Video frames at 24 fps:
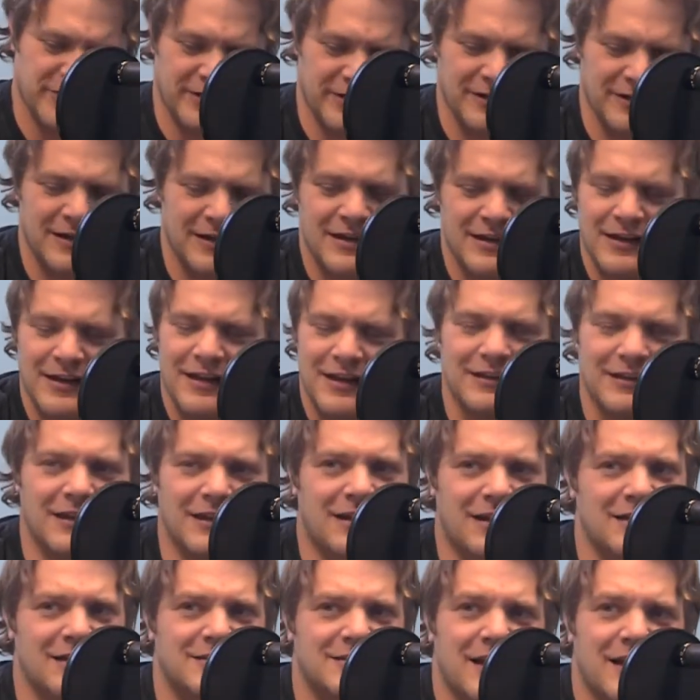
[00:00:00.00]
And
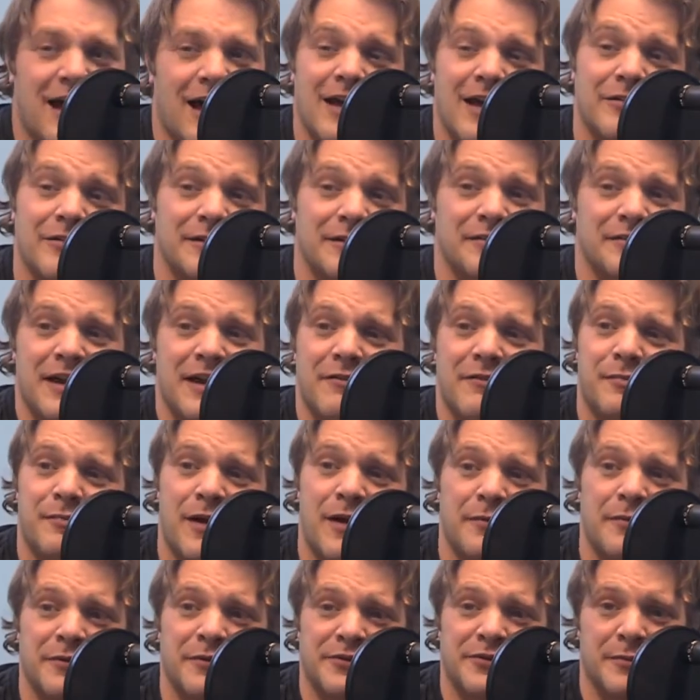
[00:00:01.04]
like I said, I don't even have a
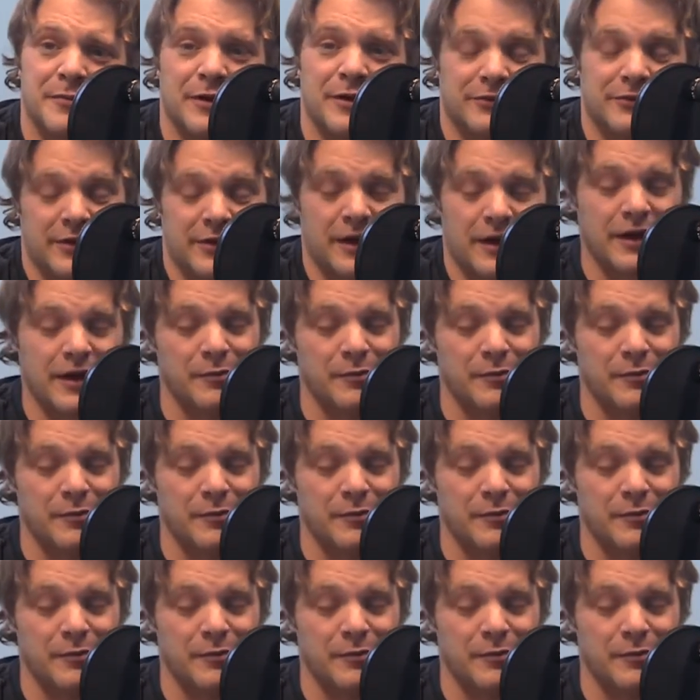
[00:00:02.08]
problem with somebody's like,